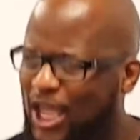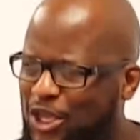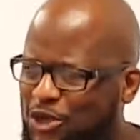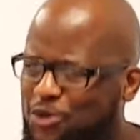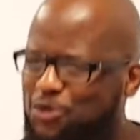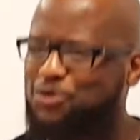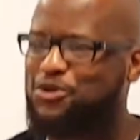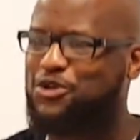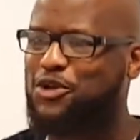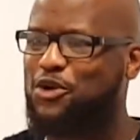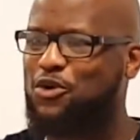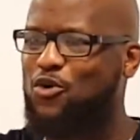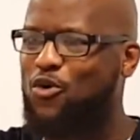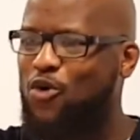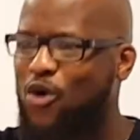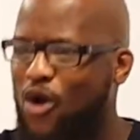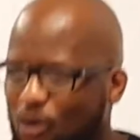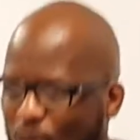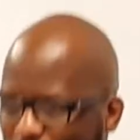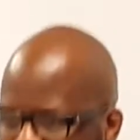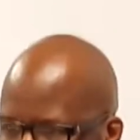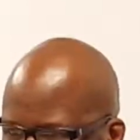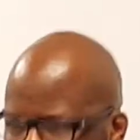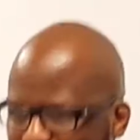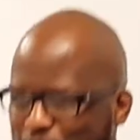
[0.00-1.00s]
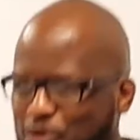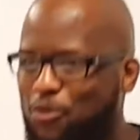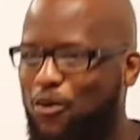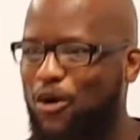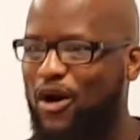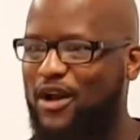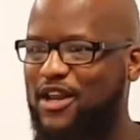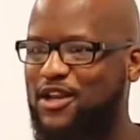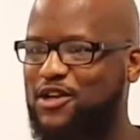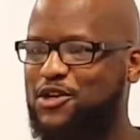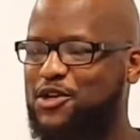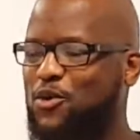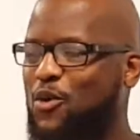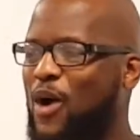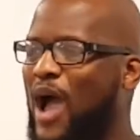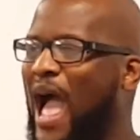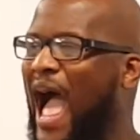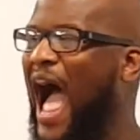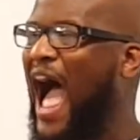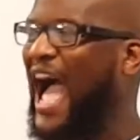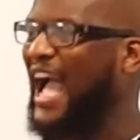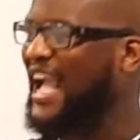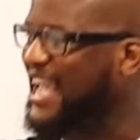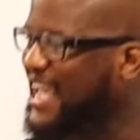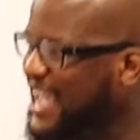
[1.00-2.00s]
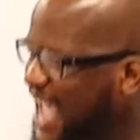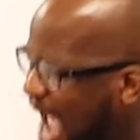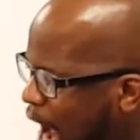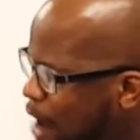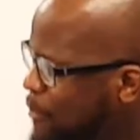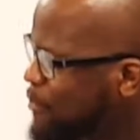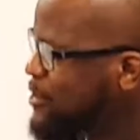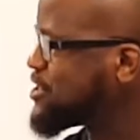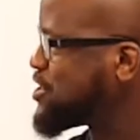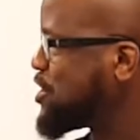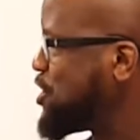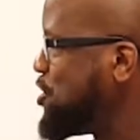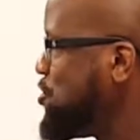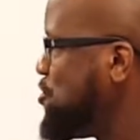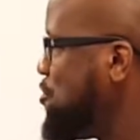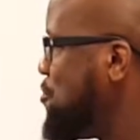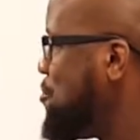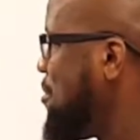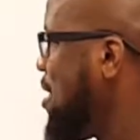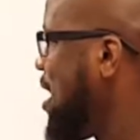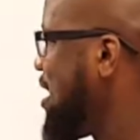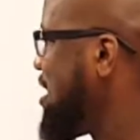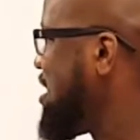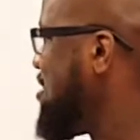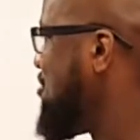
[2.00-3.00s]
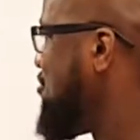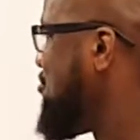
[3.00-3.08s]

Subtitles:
you do what you want to do. I guarantee you money